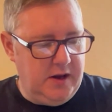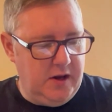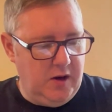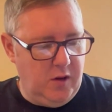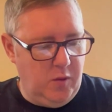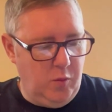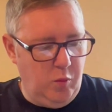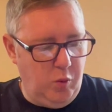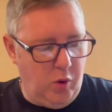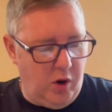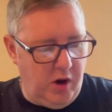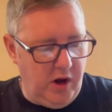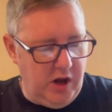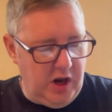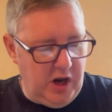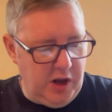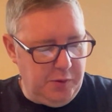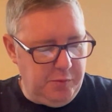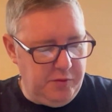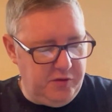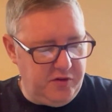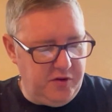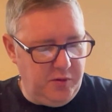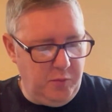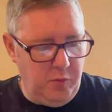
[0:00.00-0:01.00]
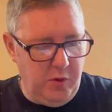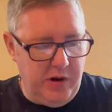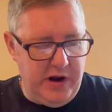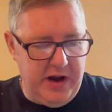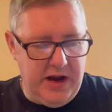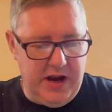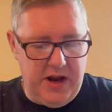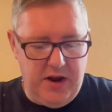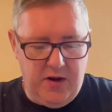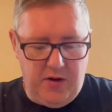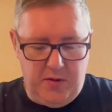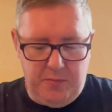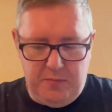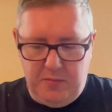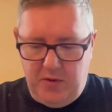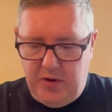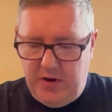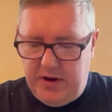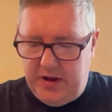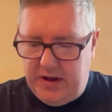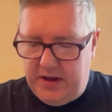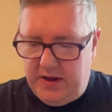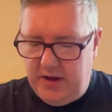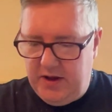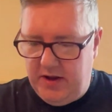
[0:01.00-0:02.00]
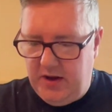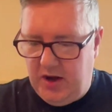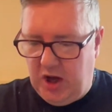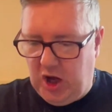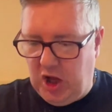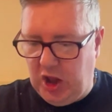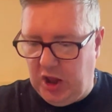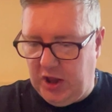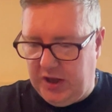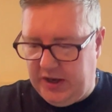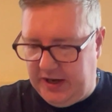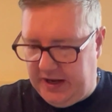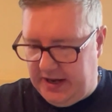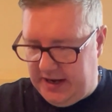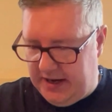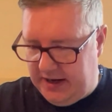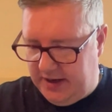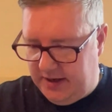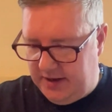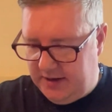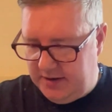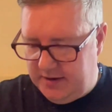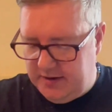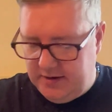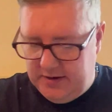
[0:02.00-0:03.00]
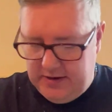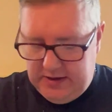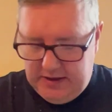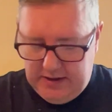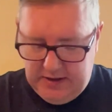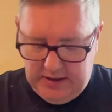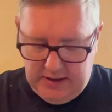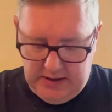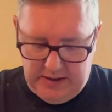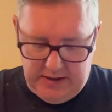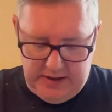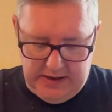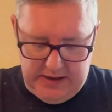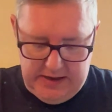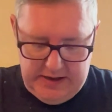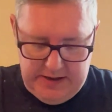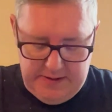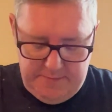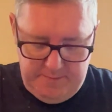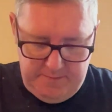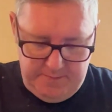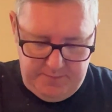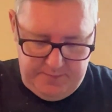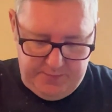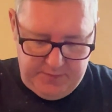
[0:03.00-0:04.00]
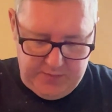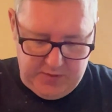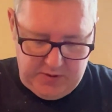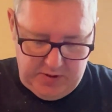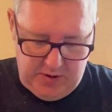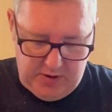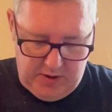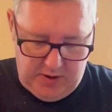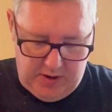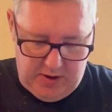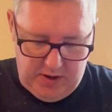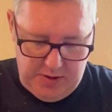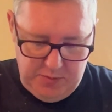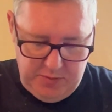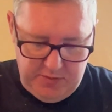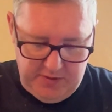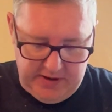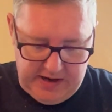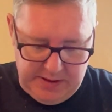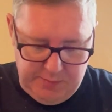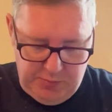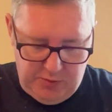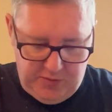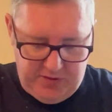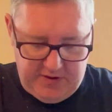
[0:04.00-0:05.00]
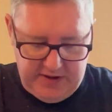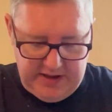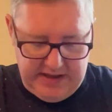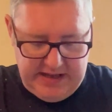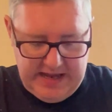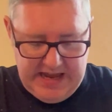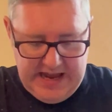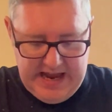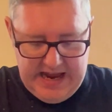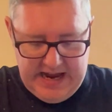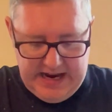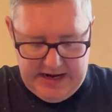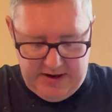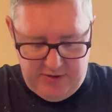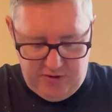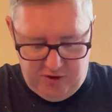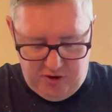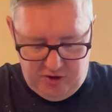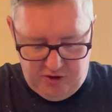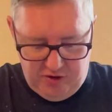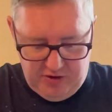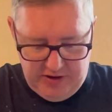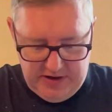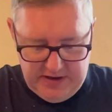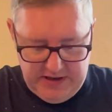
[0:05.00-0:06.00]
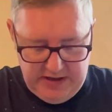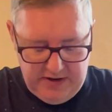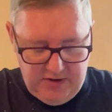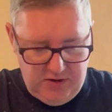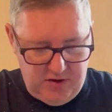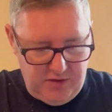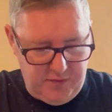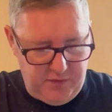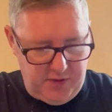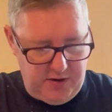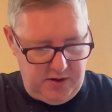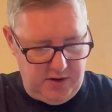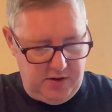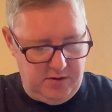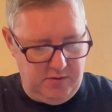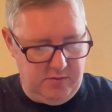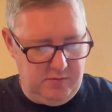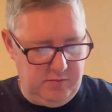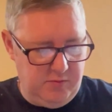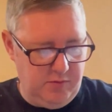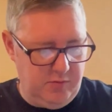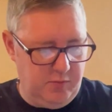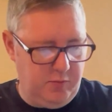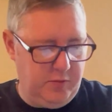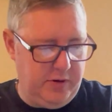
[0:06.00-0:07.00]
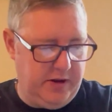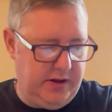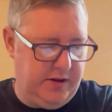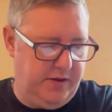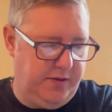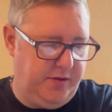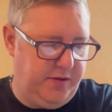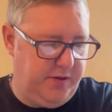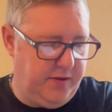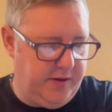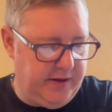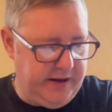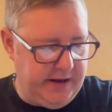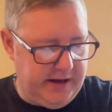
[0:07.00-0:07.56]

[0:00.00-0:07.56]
While I was away on my holiday, I was able to catch an interview with